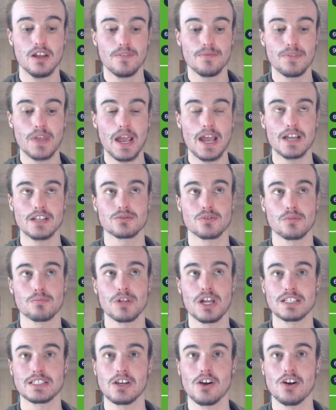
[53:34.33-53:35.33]
That is
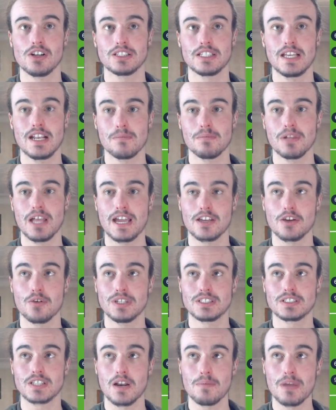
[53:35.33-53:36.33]
replacing Otere Black, who
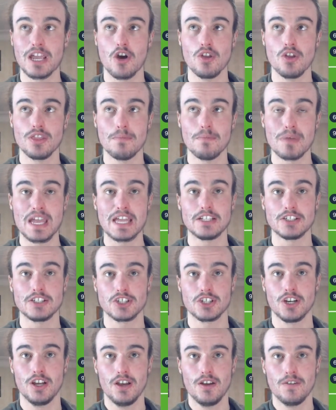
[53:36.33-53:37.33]
is going to be on the
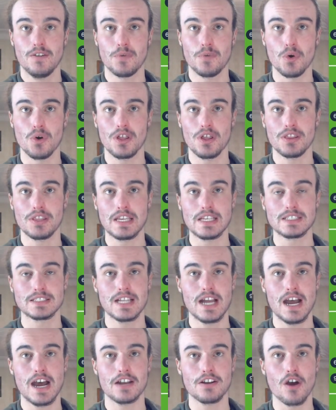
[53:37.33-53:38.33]
bench for the
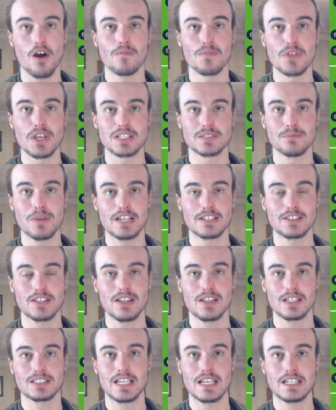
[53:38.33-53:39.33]
start of this match.
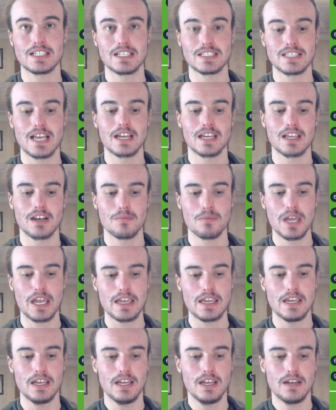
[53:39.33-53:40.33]
Then the centres are going to
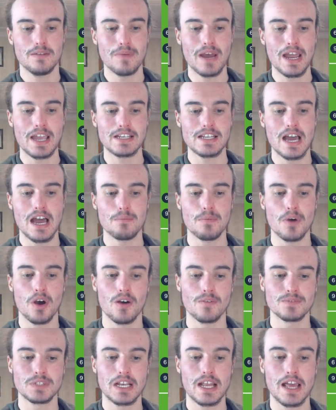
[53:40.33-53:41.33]
be made up
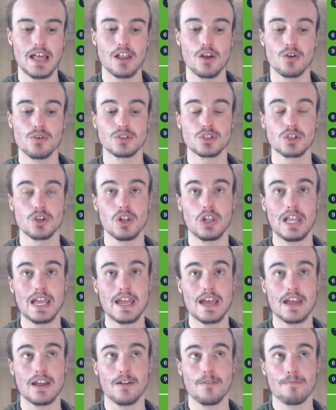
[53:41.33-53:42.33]
of Tanelo
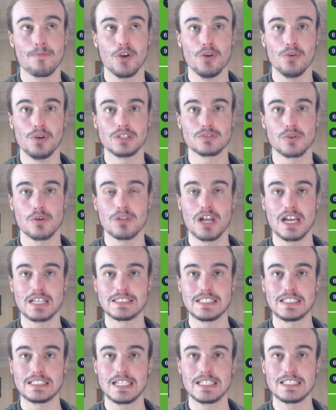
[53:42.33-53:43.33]
Tulia, who is
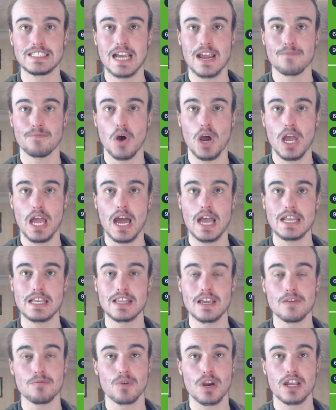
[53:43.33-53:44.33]
replacing TJ Faiani.
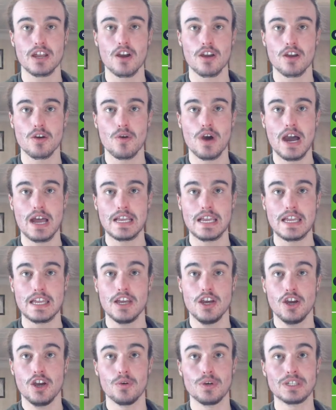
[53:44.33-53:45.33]
Then Rico Ioane,
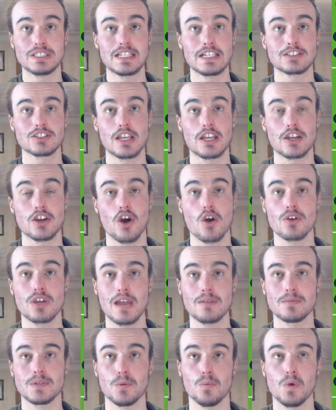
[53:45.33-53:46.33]
who is actually
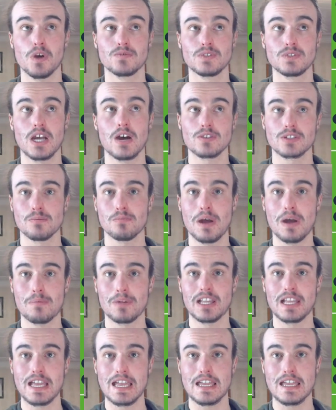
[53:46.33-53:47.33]
co-captain with Dalton
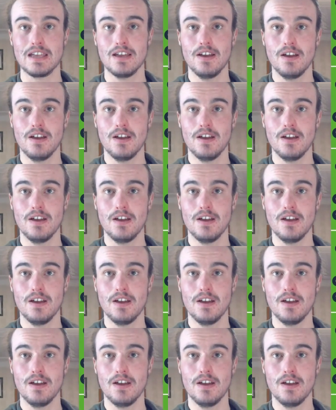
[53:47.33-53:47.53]
Papali